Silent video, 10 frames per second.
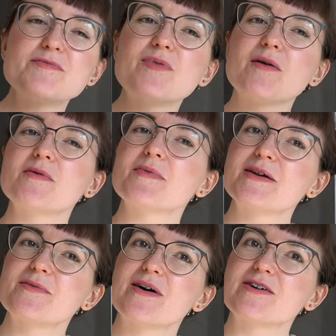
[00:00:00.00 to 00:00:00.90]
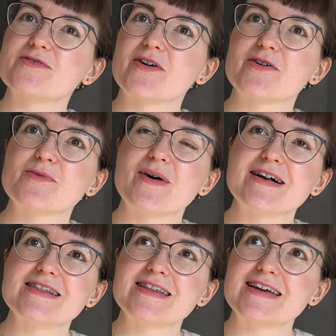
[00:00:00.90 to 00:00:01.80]
probably work very
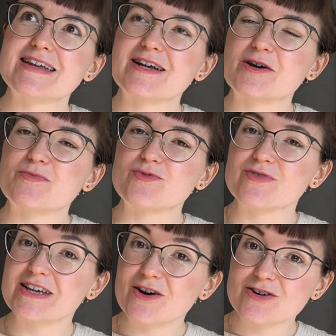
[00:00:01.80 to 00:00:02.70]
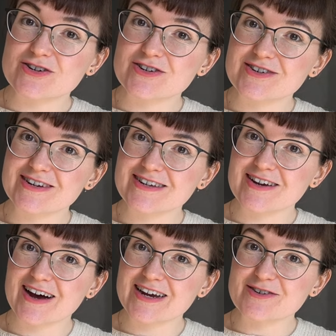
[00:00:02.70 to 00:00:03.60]
well in like a brioche
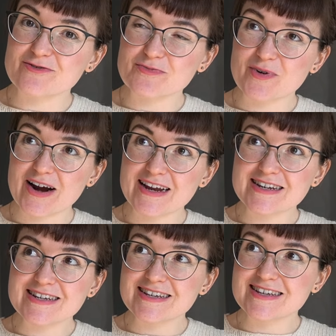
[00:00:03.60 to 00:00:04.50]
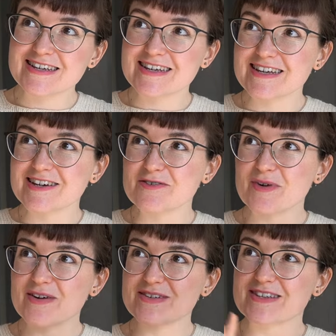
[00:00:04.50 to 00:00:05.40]
kind of bread,
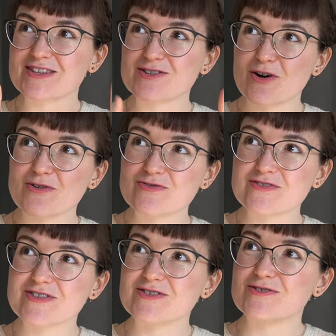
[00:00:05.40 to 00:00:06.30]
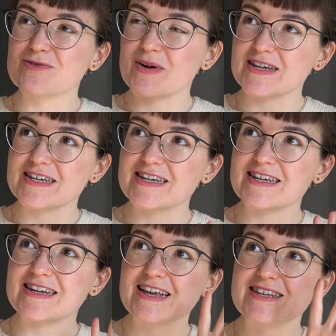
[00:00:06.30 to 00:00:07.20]
where it's soft and squishy
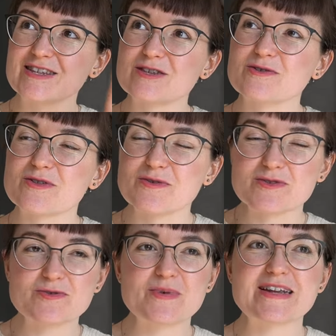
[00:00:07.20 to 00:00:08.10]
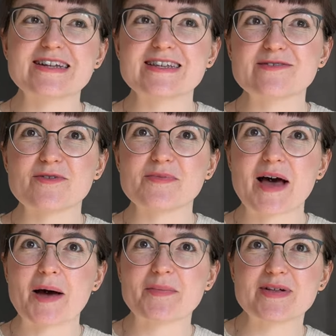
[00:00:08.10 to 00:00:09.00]
and the sweetness from
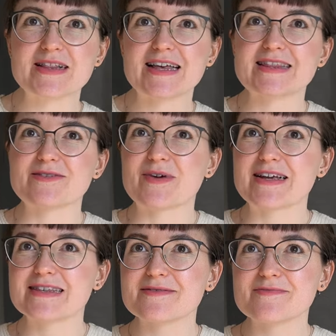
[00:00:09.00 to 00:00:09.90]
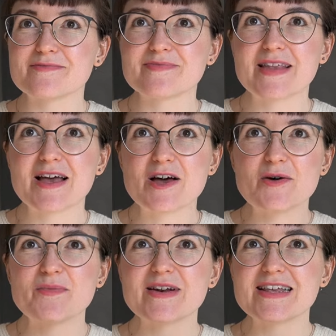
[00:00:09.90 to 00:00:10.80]
the apple and the raisin.
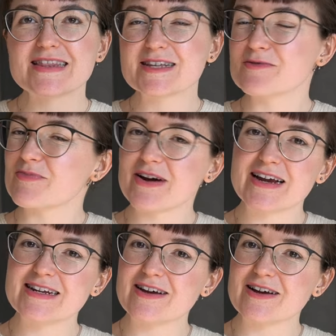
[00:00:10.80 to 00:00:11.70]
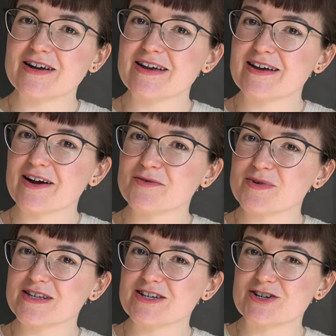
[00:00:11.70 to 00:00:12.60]
But in this bread, I
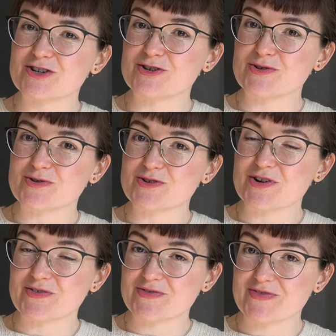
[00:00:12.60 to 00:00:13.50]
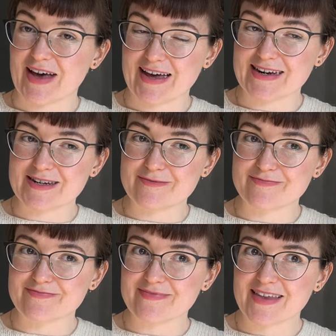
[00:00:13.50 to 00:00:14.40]
wasn't a huge fan.
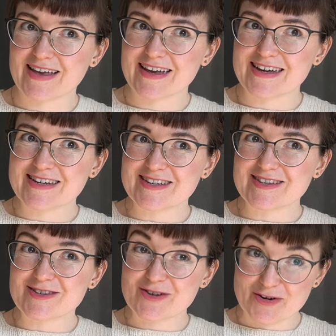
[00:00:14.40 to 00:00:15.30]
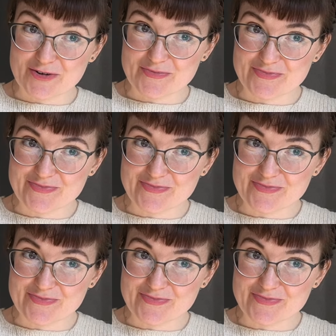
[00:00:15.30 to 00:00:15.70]
So